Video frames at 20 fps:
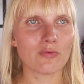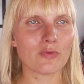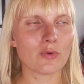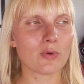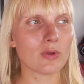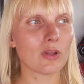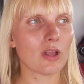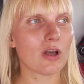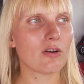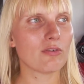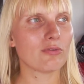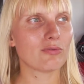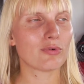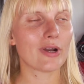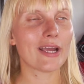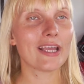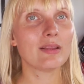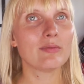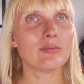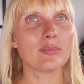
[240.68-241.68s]
full of
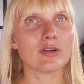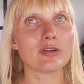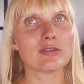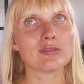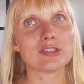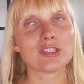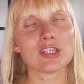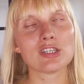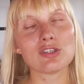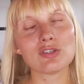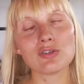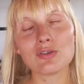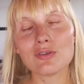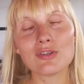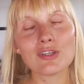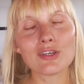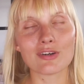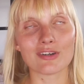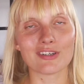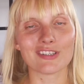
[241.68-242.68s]
rainbows and
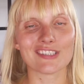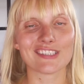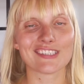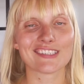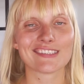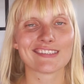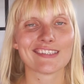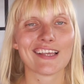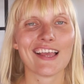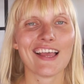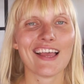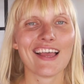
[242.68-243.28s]
unicorns.